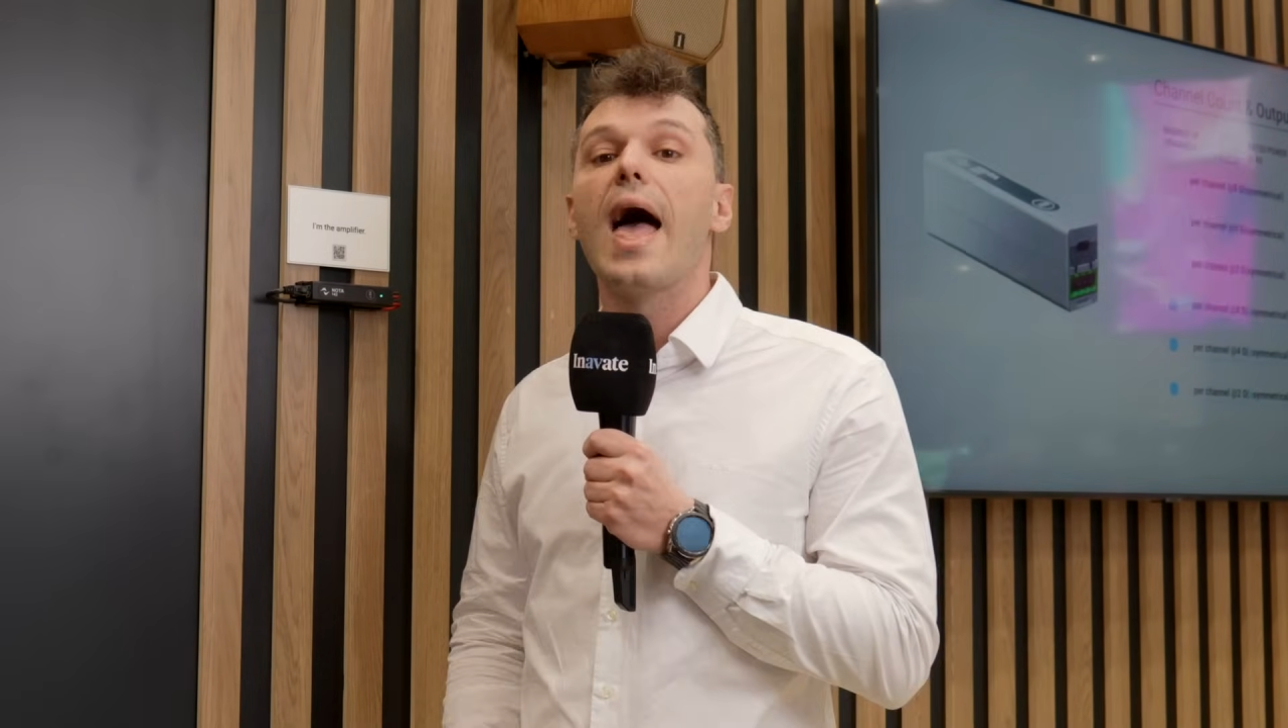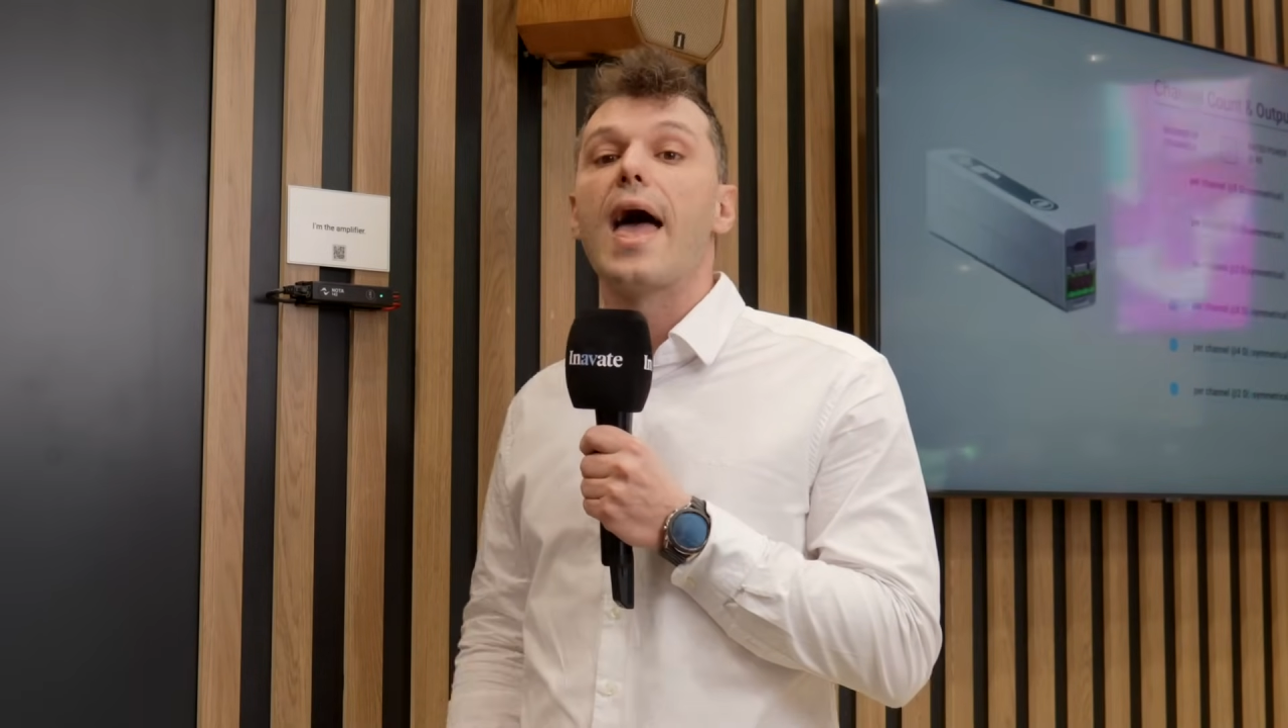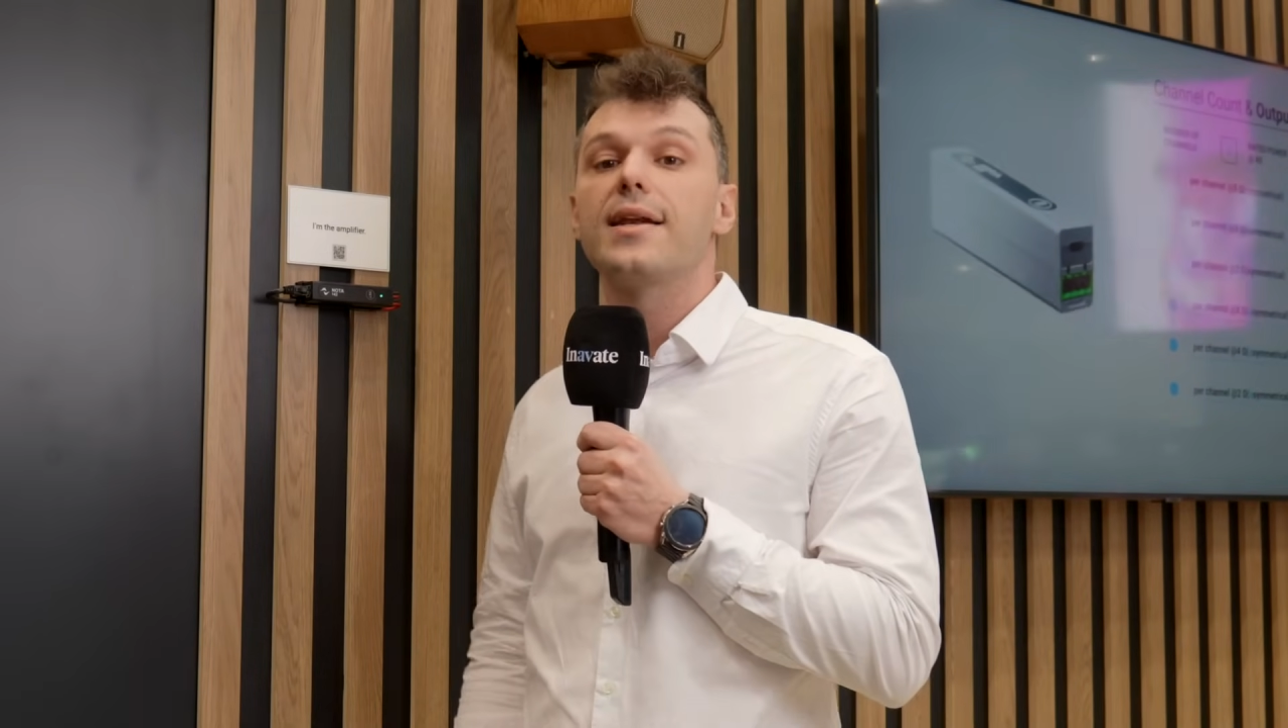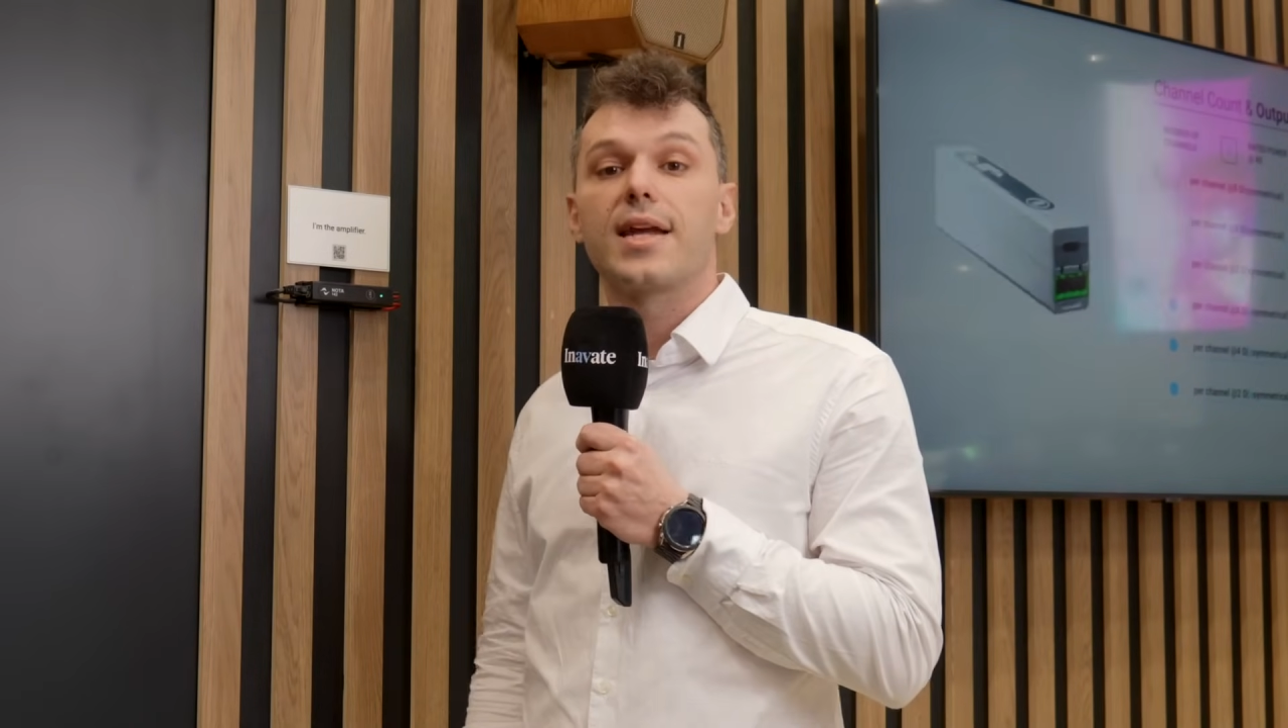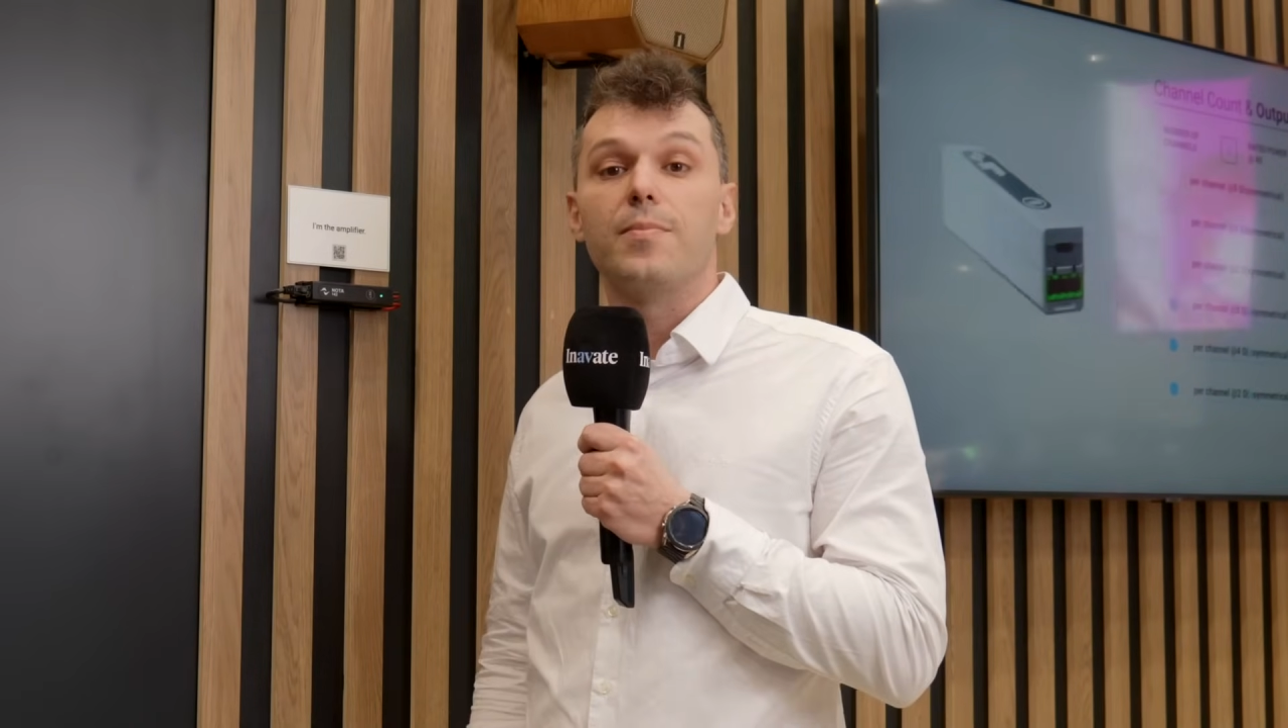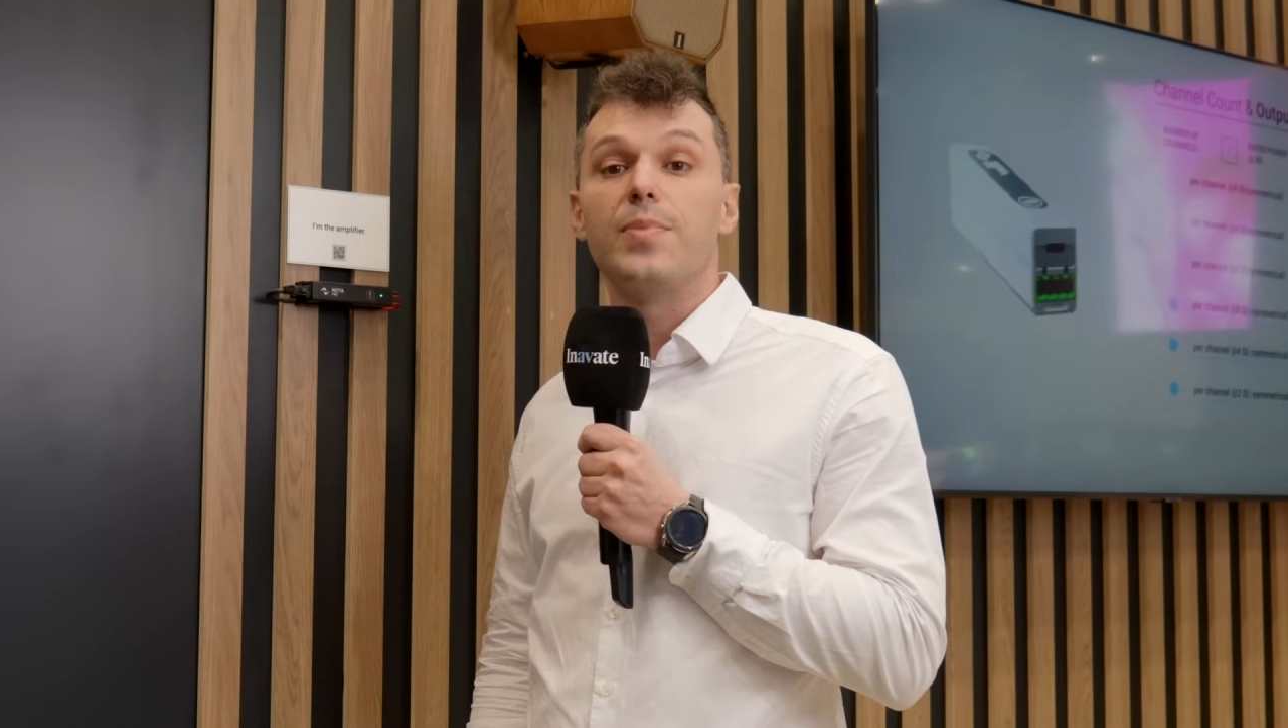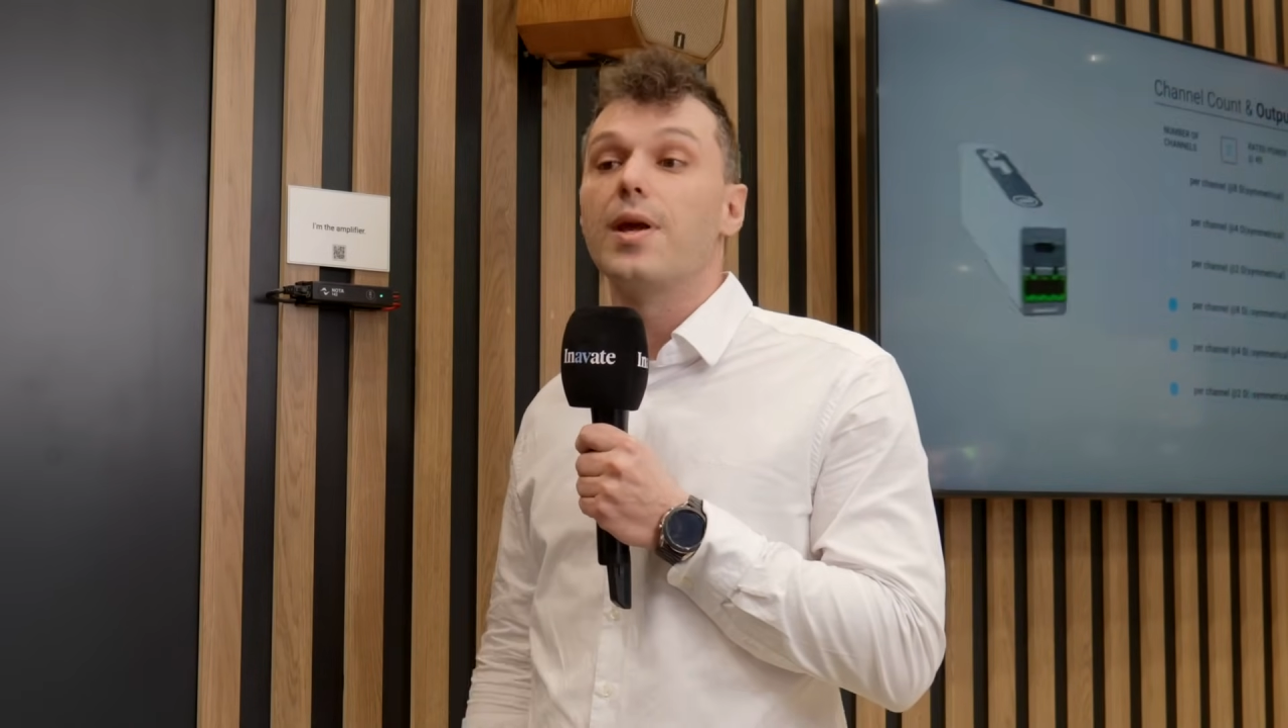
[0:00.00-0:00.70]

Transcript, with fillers: and can